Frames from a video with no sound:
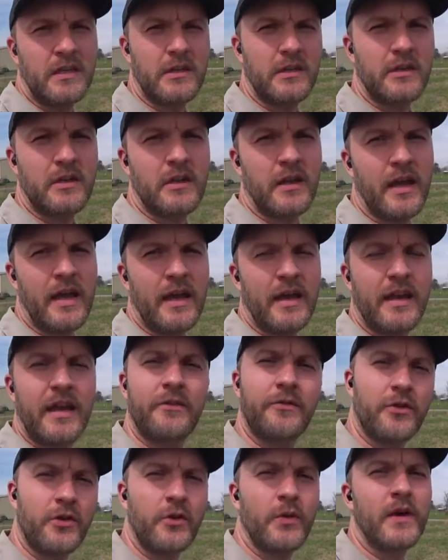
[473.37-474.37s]
here at
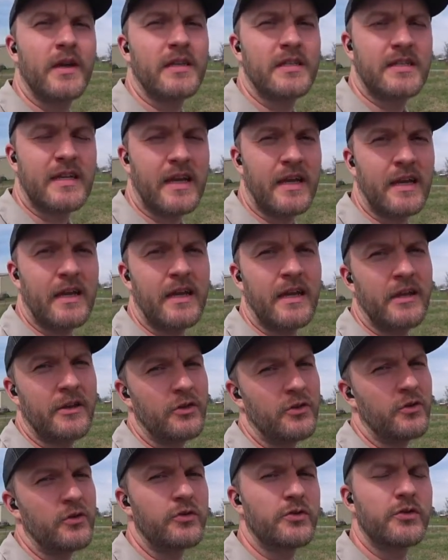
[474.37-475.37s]
Heifer USA and
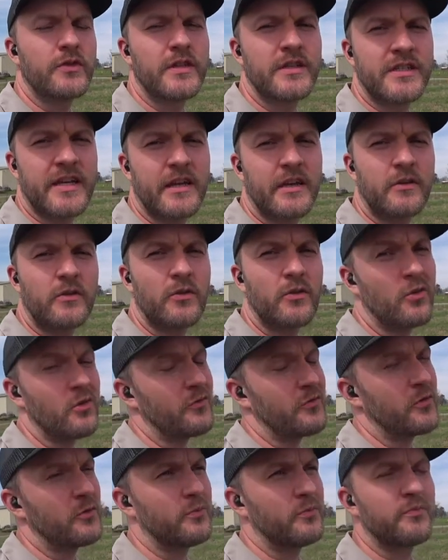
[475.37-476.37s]
you're new to the channel, or
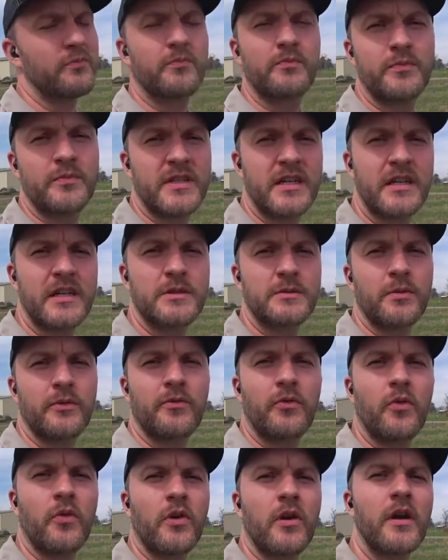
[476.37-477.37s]
if you seen us
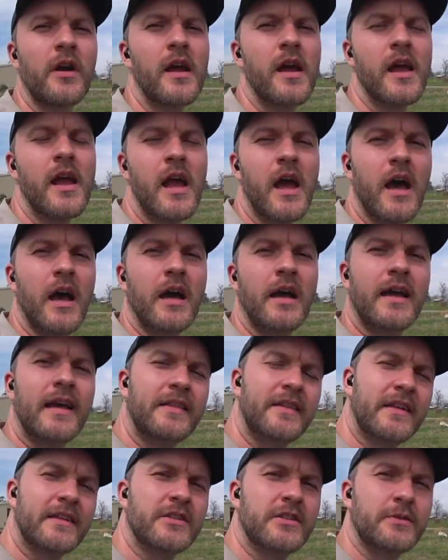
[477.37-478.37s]
before, hit
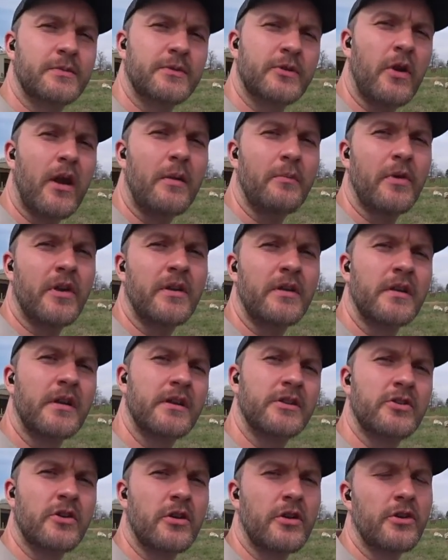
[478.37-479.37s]
that subscribe button
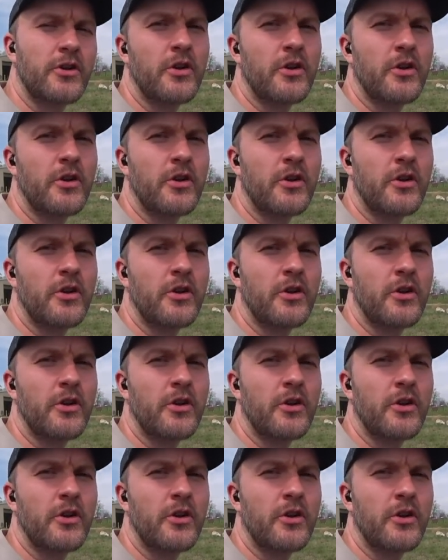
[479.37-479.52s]
and turn on